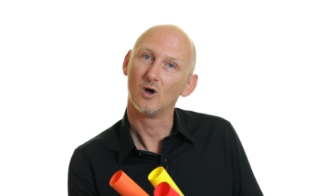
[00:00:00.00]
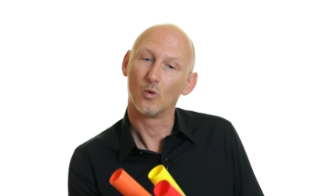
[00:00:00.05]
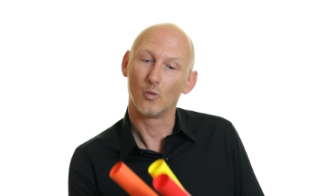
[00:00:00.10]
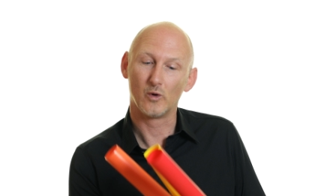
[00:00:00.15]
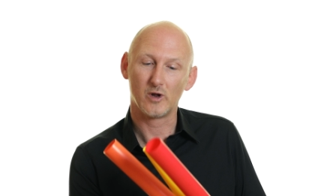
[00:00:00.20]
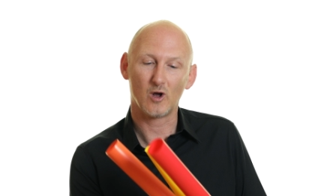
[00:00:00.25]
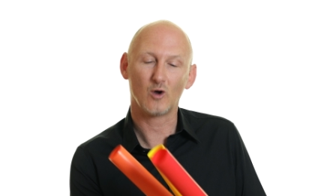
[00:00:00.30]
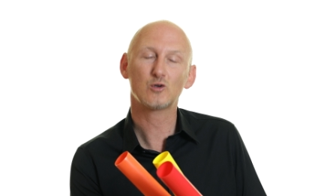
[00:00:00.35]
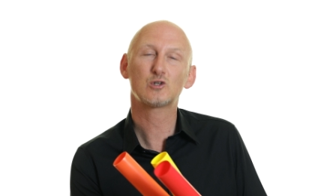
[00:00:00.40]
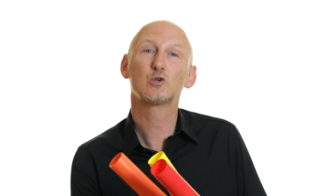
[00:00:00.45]

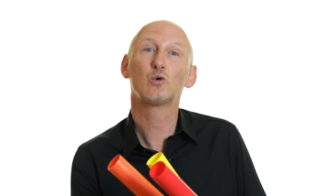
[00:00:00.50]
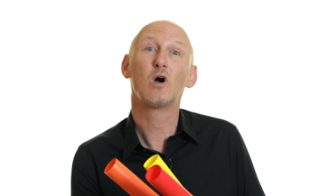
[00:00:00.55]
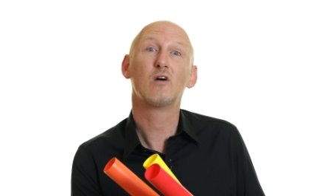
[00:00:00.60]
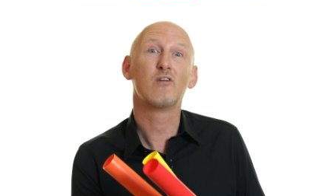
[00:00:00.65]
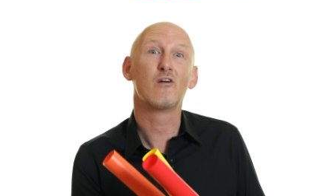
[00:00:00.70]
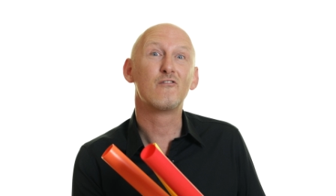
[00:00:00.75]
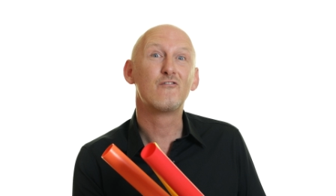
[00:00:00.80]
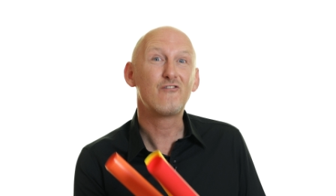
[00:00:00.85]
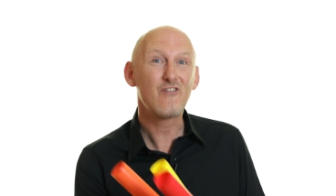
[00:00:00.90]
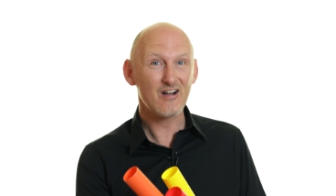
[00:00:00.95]
We also have
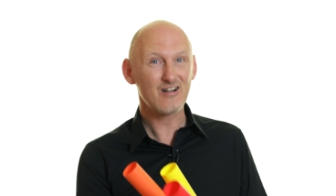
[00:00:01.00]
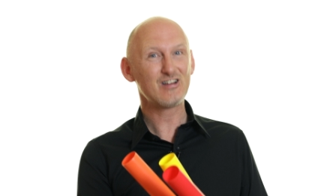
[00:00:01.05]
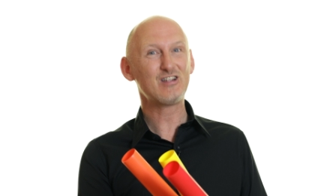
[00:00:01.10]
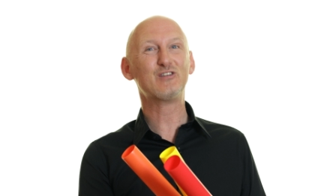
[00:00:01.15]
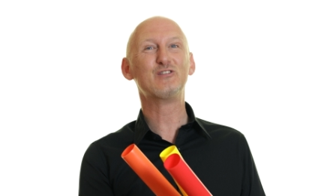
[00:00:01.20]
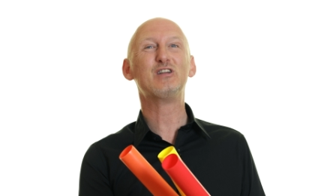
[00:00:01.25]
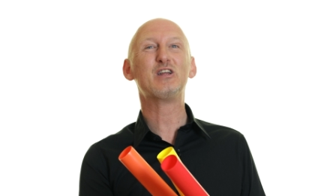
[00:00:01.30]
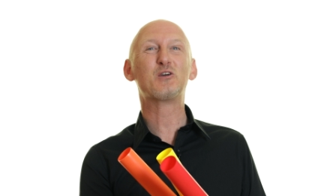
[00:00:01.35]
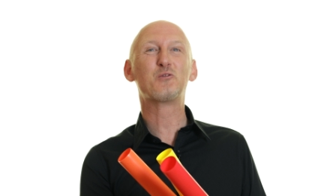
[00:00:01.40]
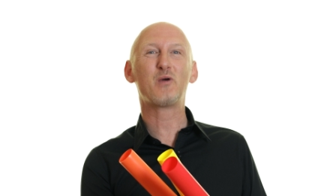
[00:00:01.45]
a very
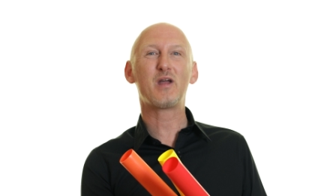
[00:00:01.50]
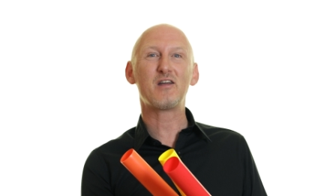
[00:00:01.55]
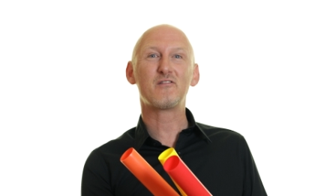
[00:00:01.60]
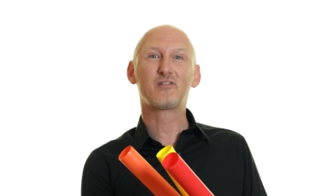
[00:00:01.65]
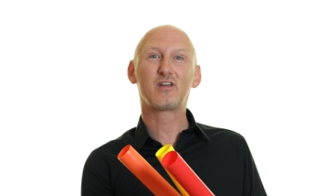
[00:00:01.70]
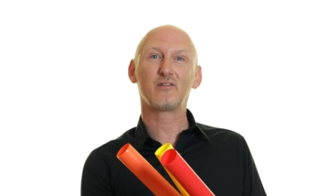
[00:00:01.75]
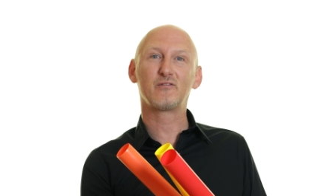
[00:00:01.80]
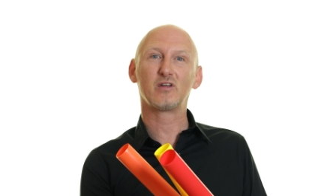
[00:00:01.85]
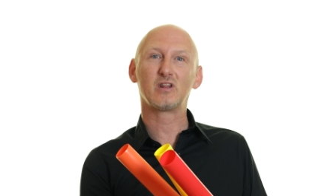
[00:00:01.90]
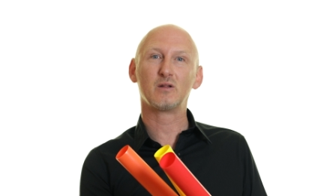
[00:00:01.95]
unique way of
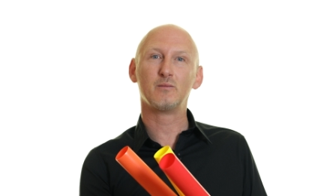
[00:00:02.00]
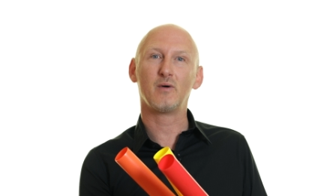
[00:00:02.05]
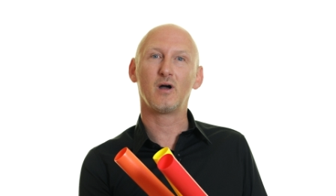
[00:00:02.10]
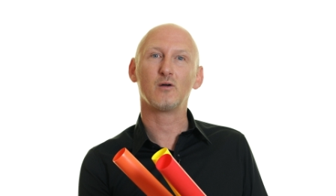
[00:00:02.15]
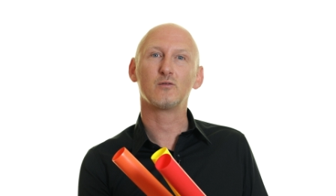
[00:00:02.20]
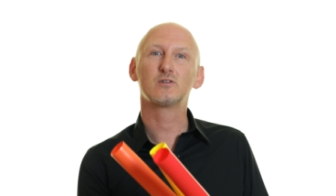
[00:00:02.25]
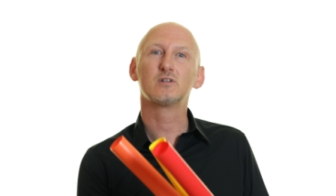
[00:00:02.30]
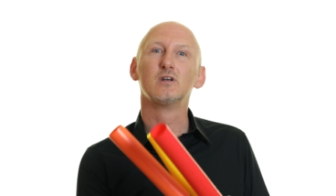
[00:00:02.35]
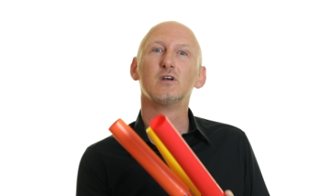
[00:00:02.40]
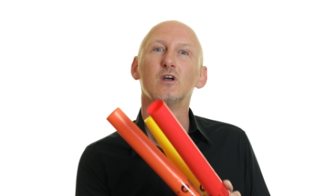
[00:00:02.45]
giving them
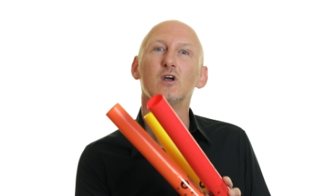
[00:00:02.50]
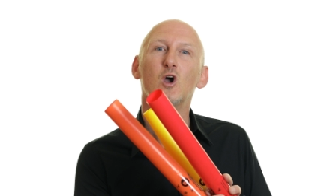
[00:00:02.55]
out.